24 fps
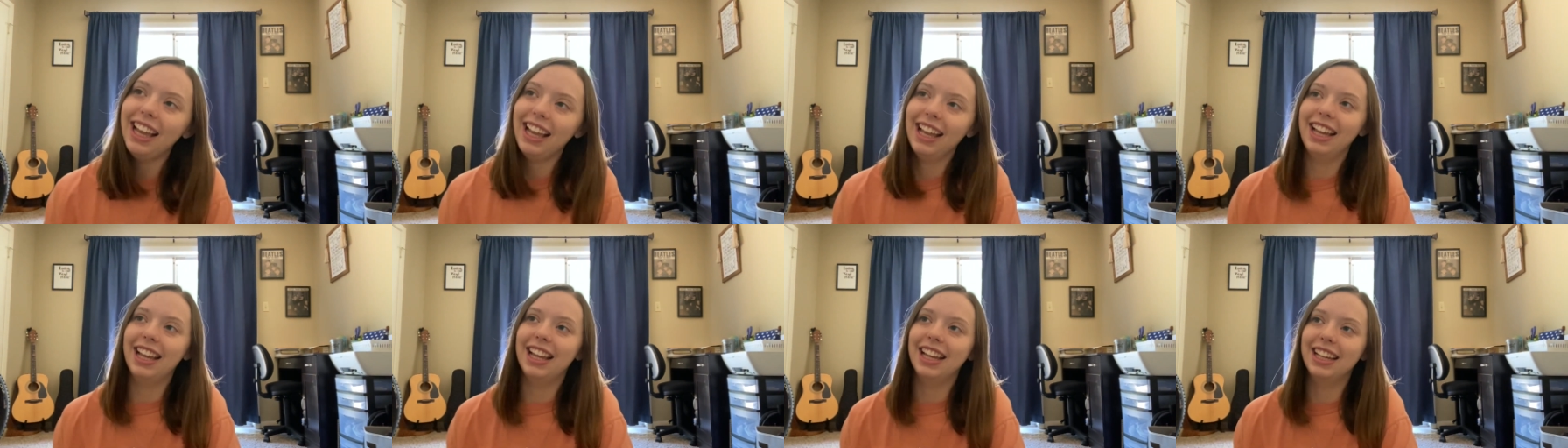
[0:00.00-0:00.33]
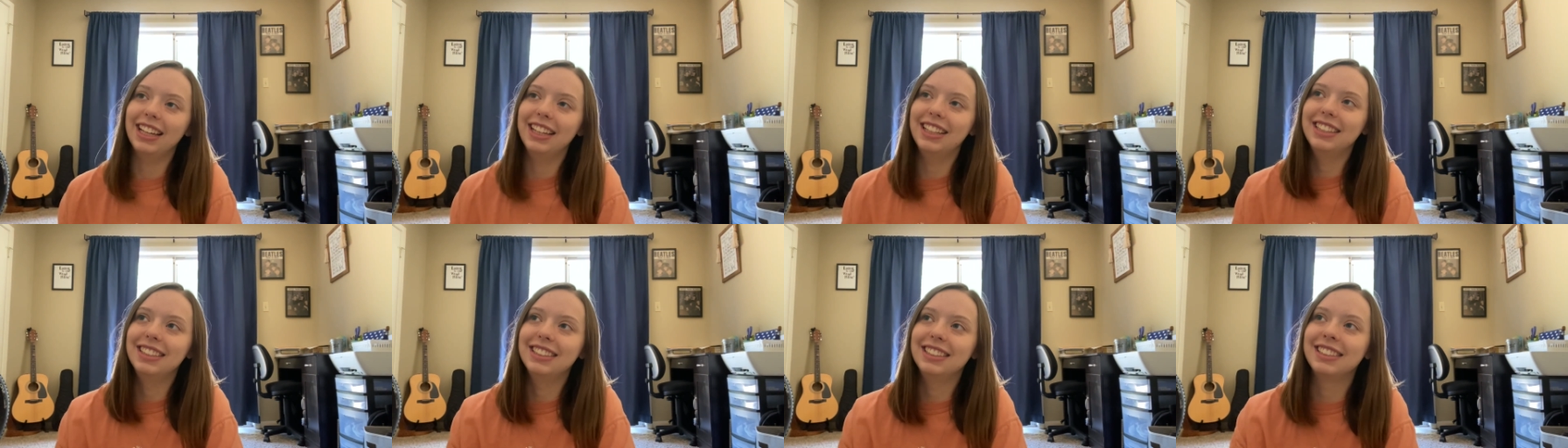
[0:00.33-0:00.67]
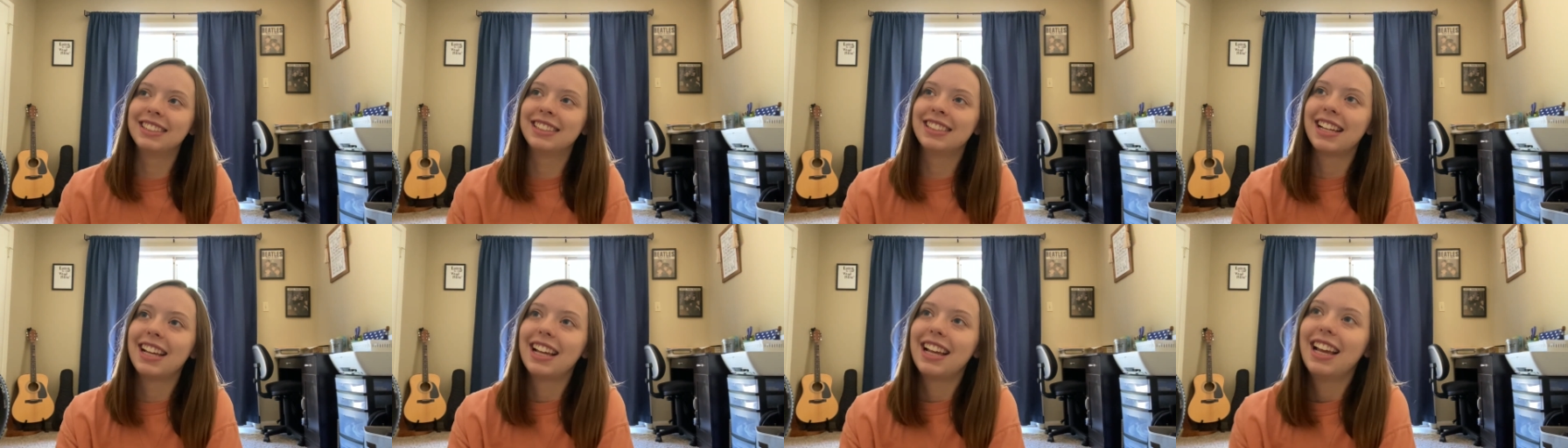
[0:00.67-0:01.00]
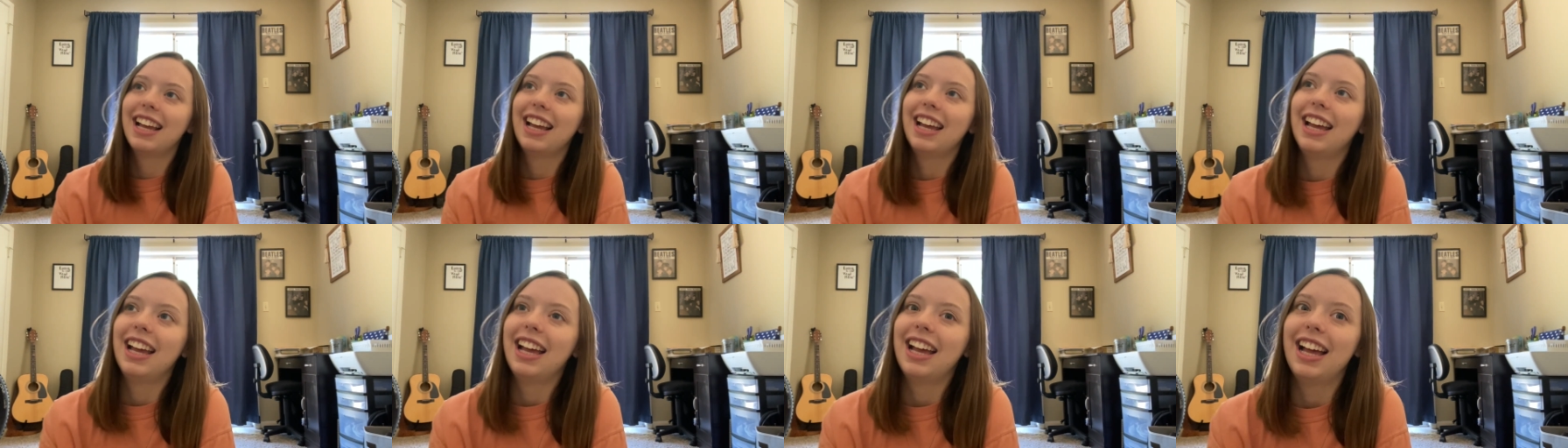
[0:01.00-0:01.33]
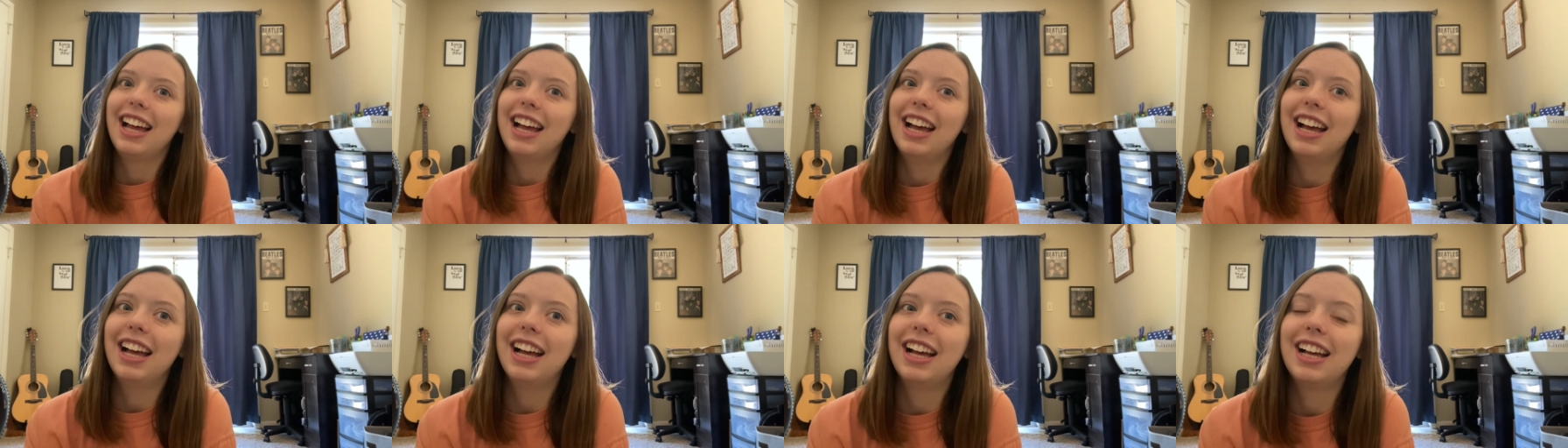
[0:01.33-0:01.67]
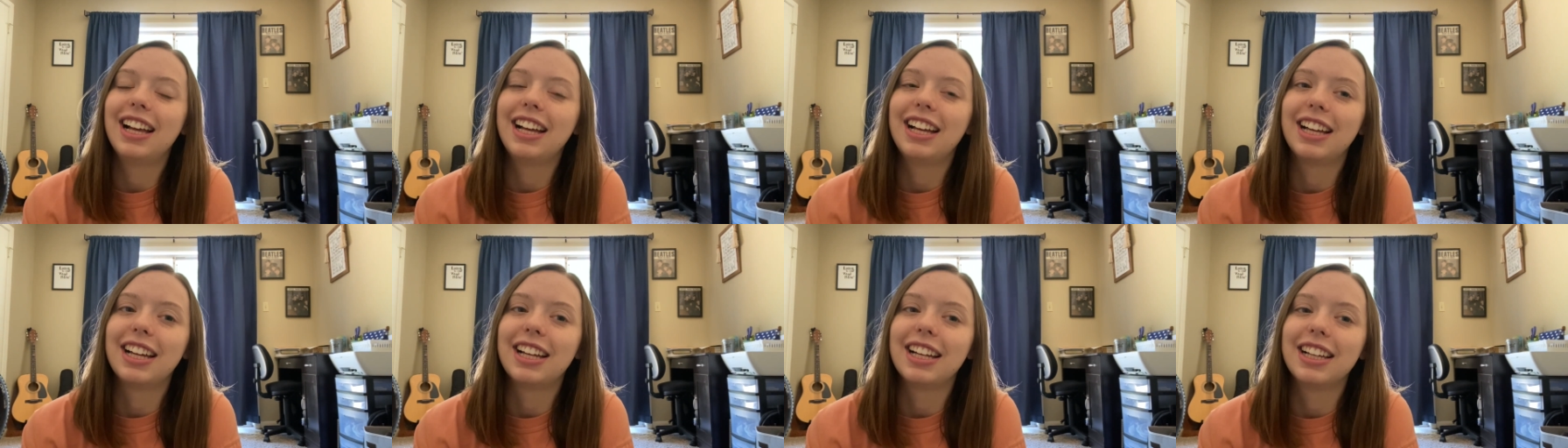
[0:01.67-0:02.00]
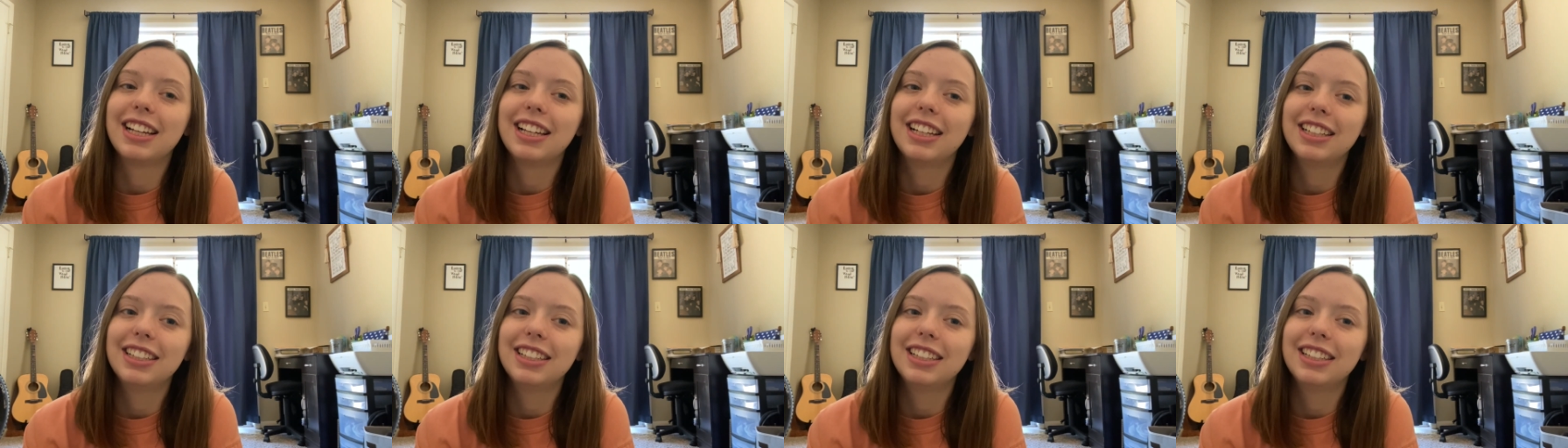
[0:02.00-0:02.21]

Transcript: and uh,